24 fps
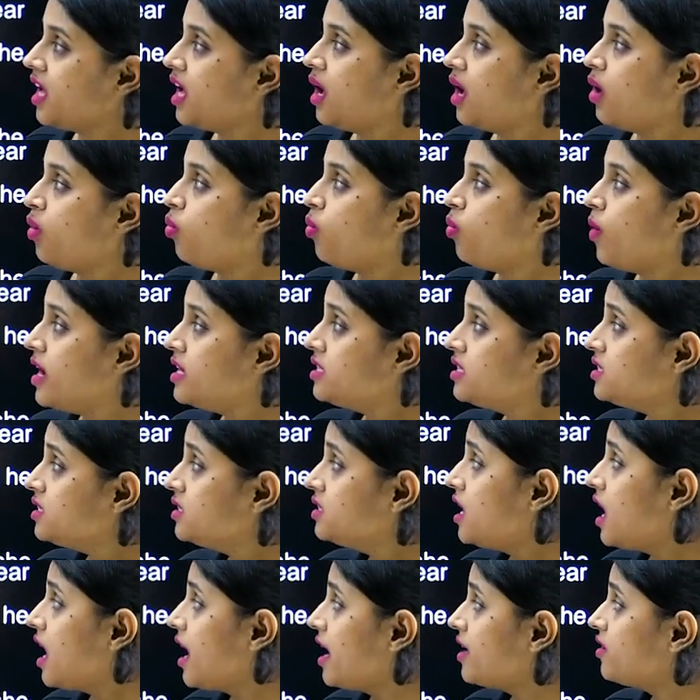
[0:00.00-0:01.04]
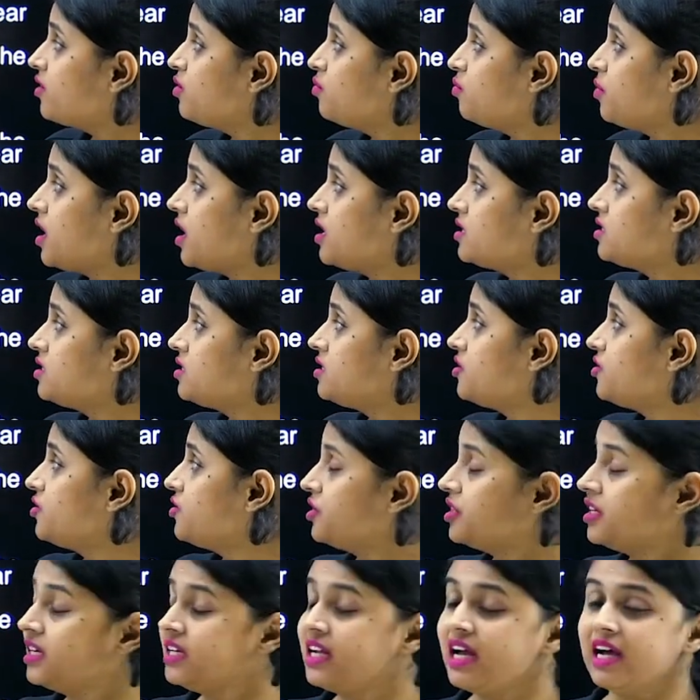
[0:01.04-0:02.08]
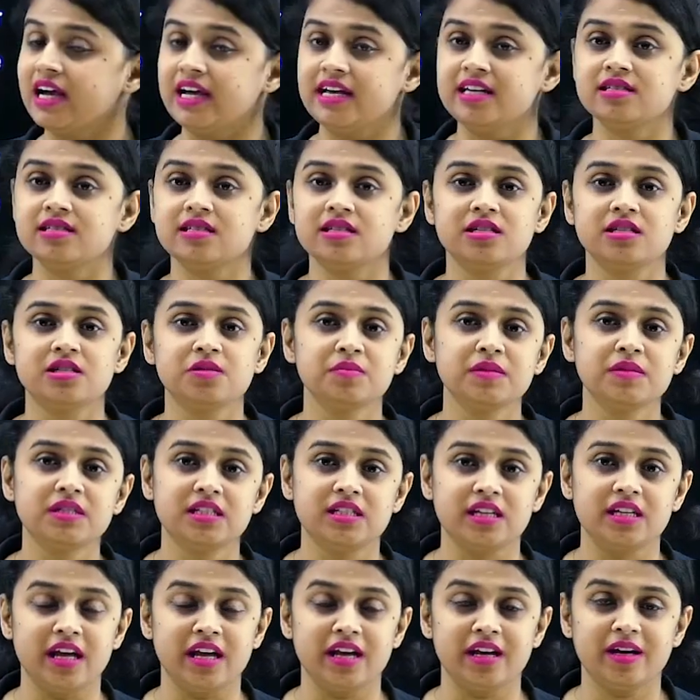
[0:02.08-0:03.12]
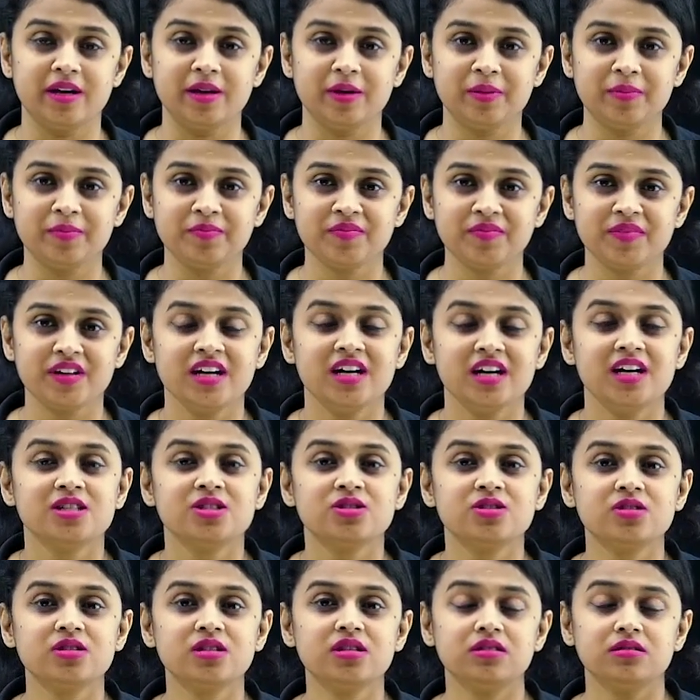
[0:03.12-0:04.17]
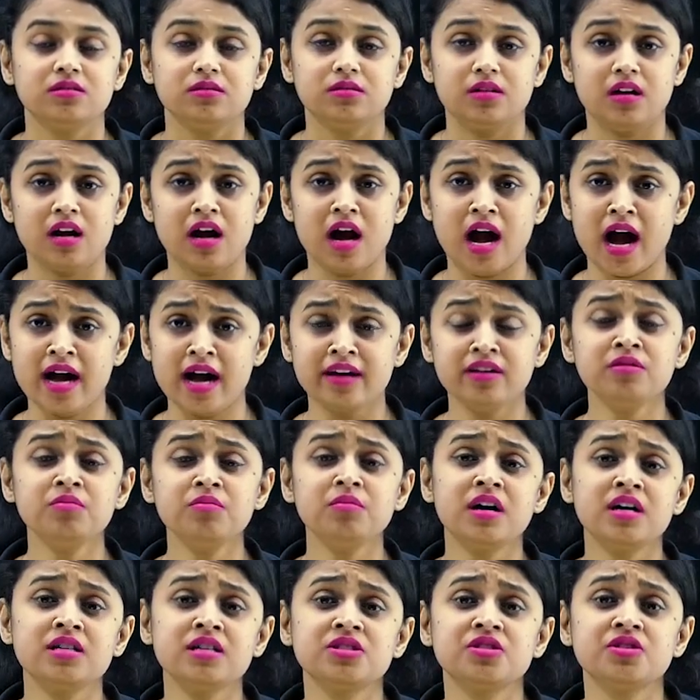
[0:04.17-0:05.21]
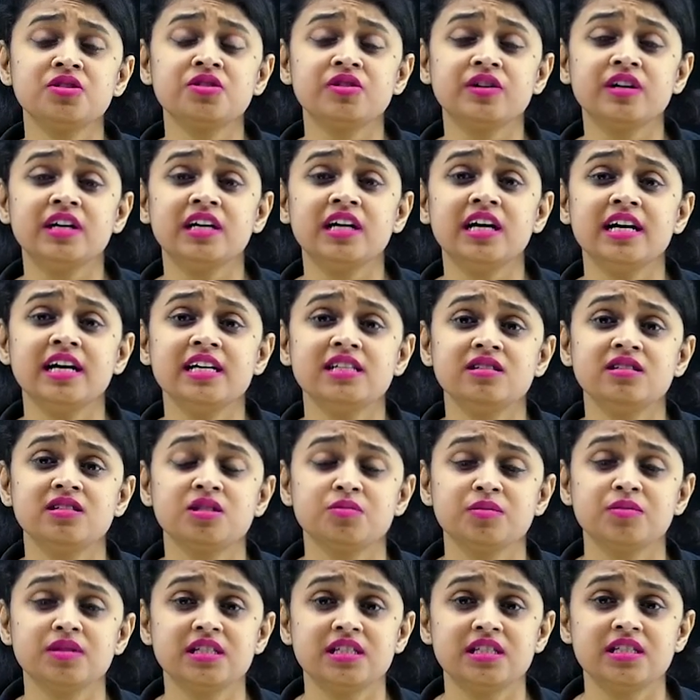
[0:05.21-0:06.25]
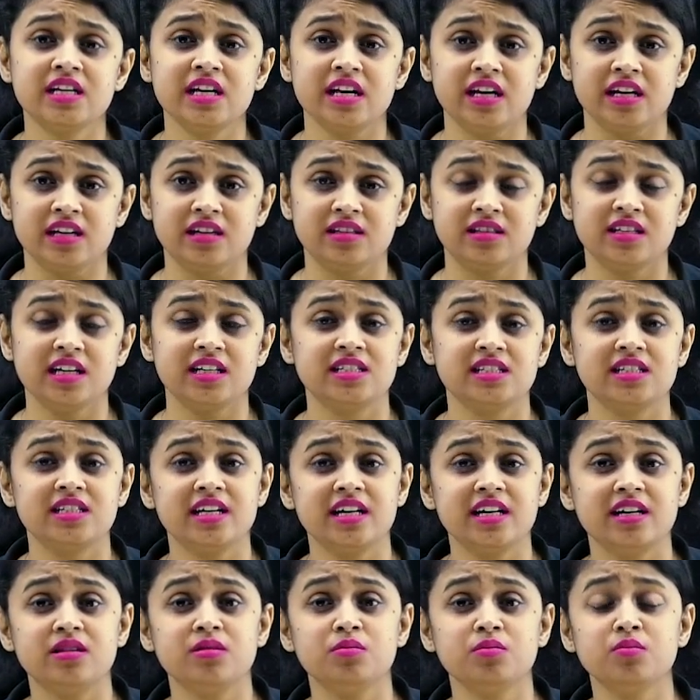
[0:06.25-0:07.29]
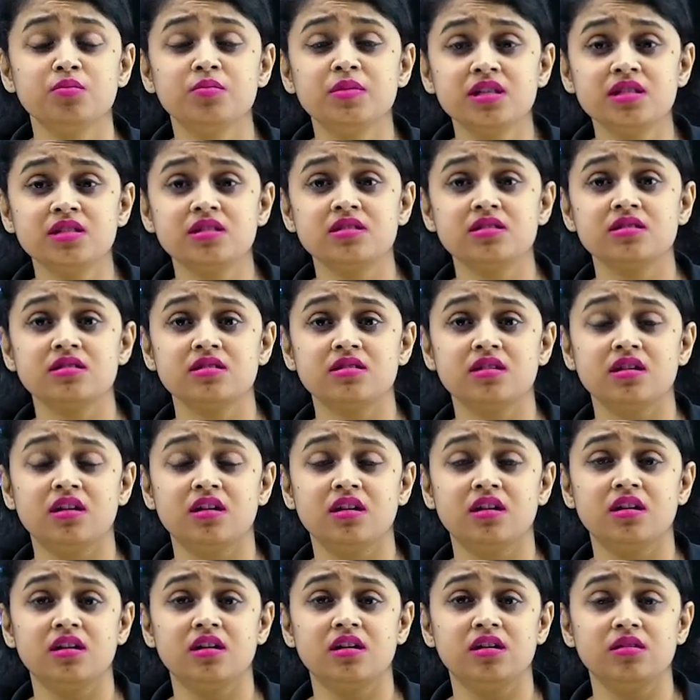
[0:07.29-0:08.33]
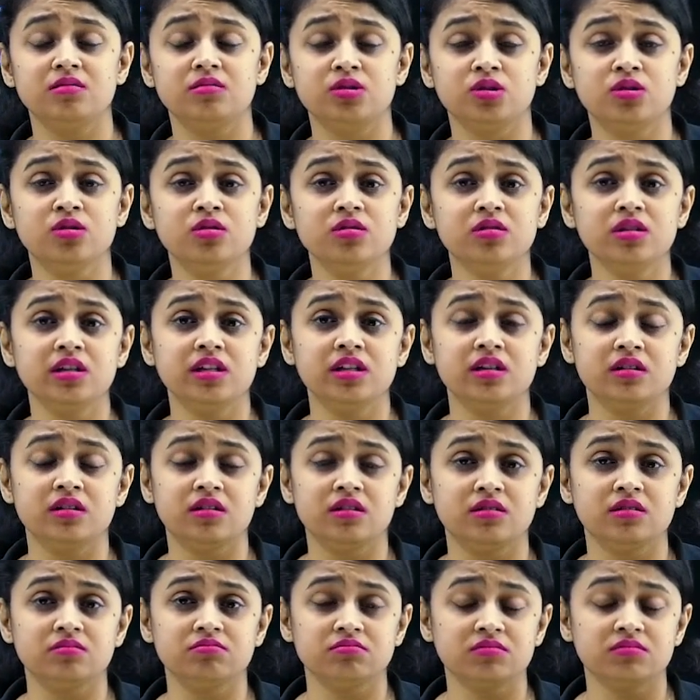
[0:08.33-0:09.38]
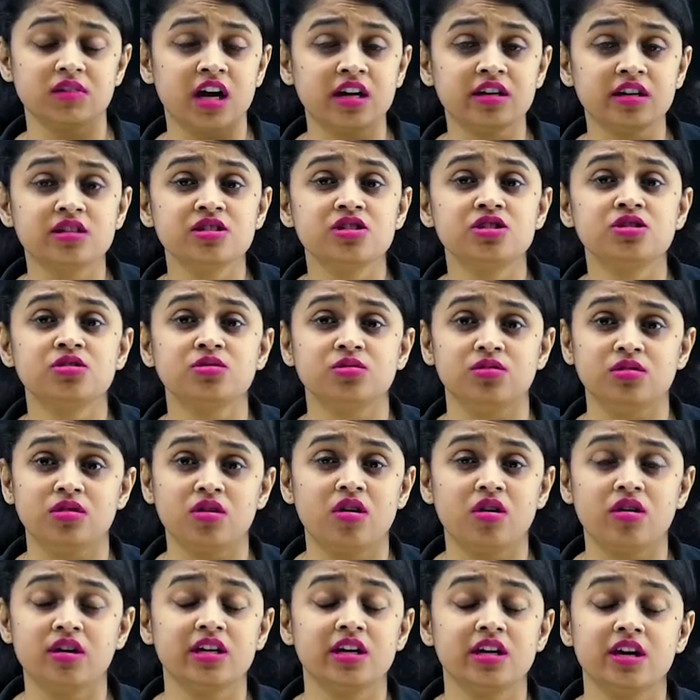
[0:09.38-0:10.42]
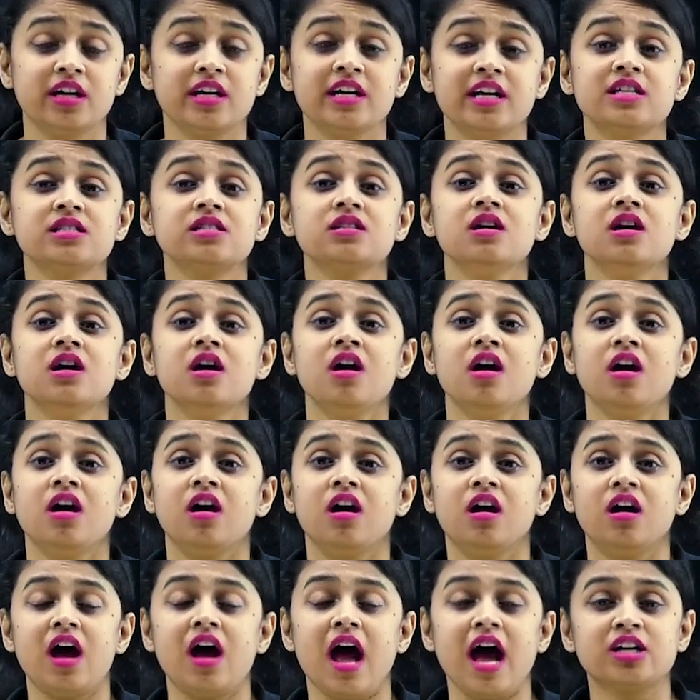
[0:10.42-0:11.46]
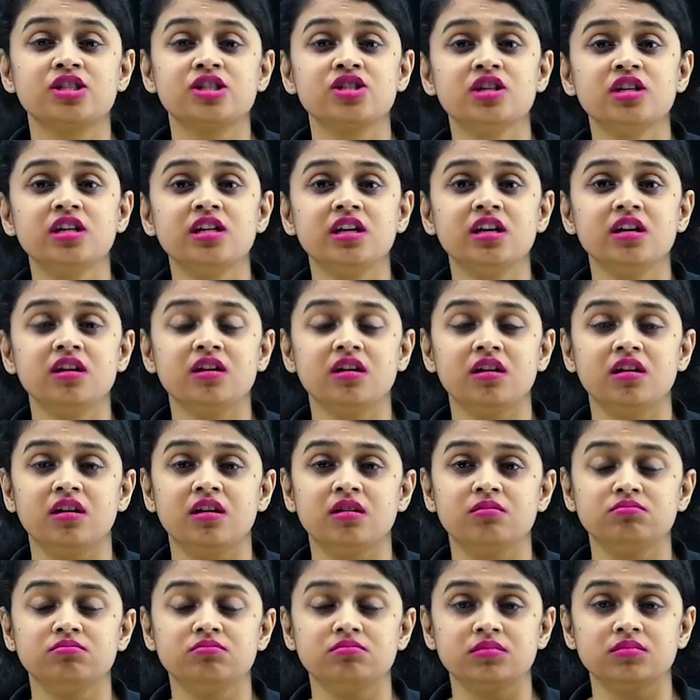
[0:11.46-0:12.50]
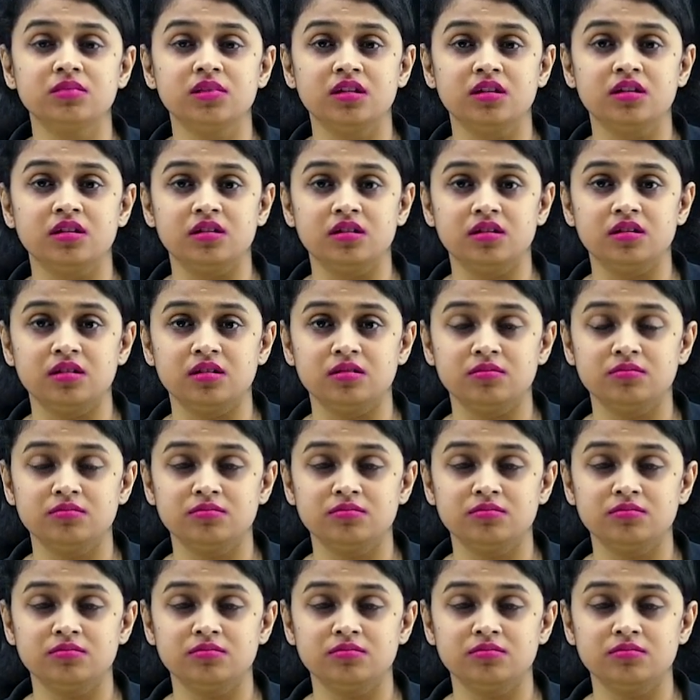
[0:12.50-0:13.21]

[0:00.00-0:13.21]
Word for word: When did the Iron Master realize his mistake? So the Iron Master realized his mistake, that he had mis, uh, you know, uh, understood, or he, he has uh, actually uh, uh,